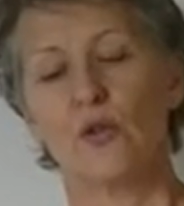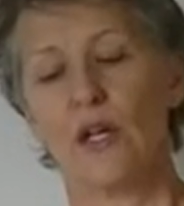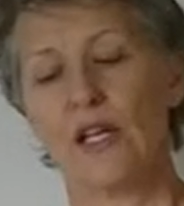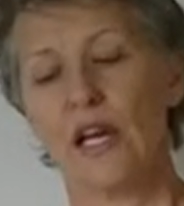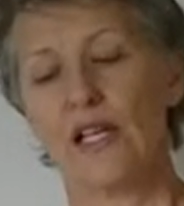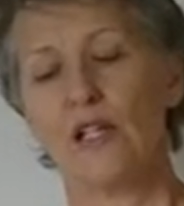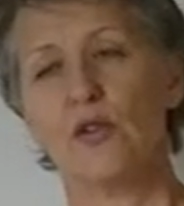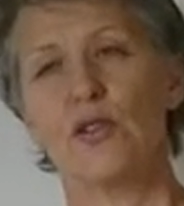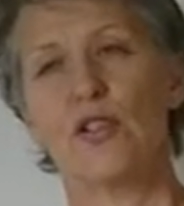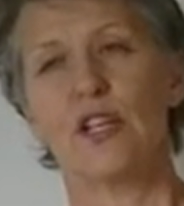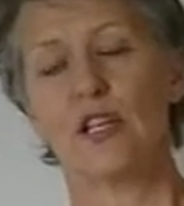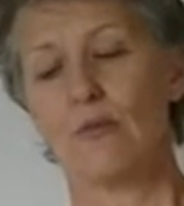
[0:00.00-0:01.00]
I'd like you to
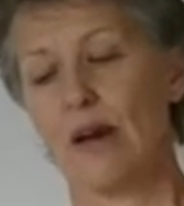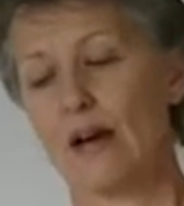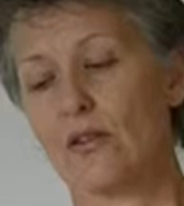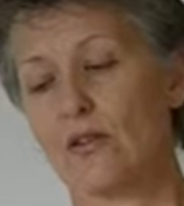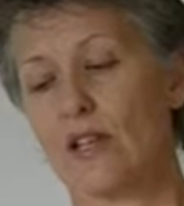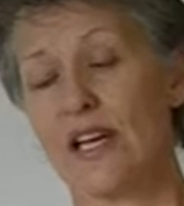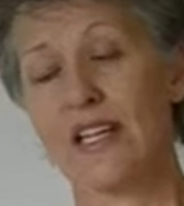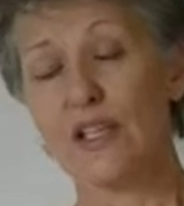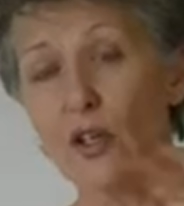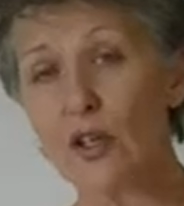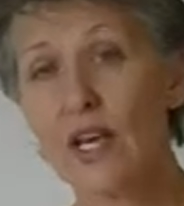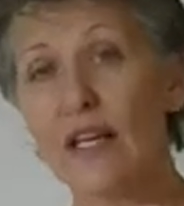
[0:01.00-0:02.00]
think about and
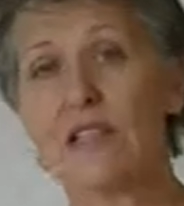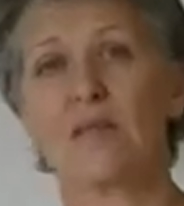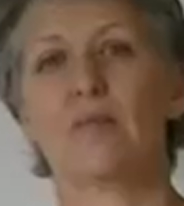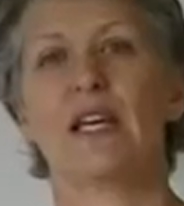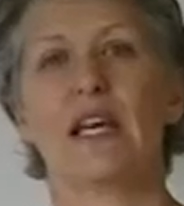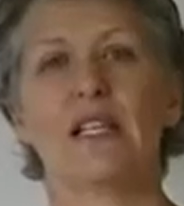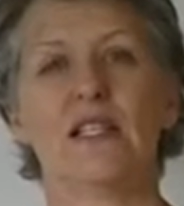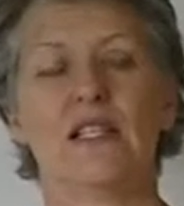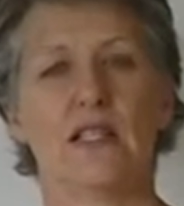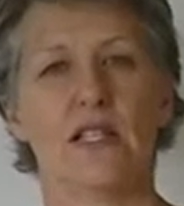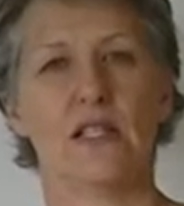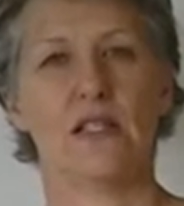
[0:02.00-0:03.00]
look at some case
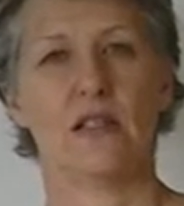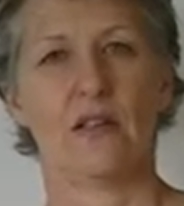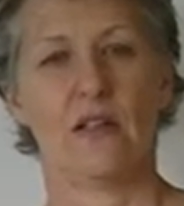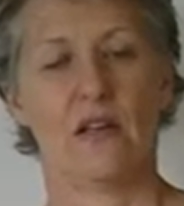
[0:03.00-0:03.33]
studies.